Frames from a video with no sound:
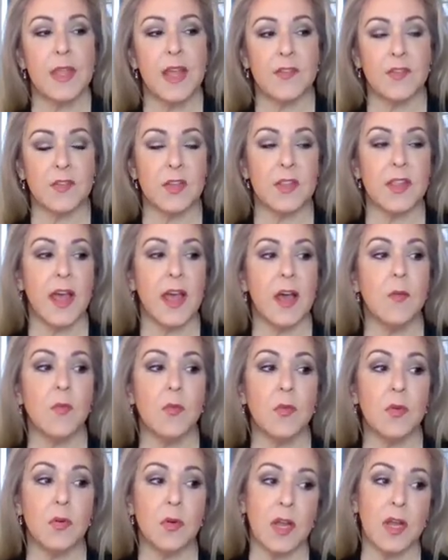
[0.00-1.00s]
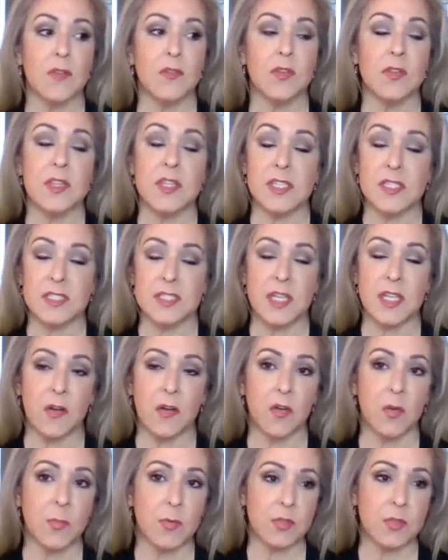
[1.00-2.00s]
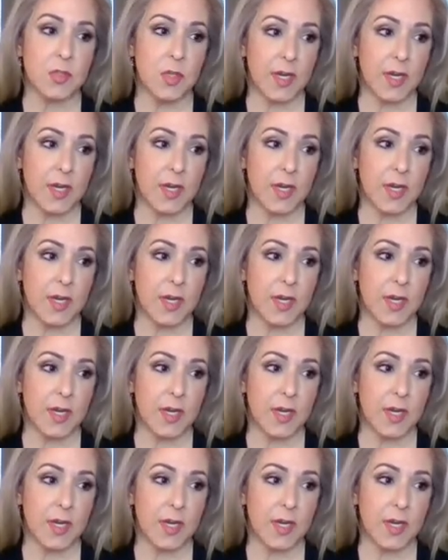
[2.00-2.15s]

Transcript: After that, we'll cover the desirable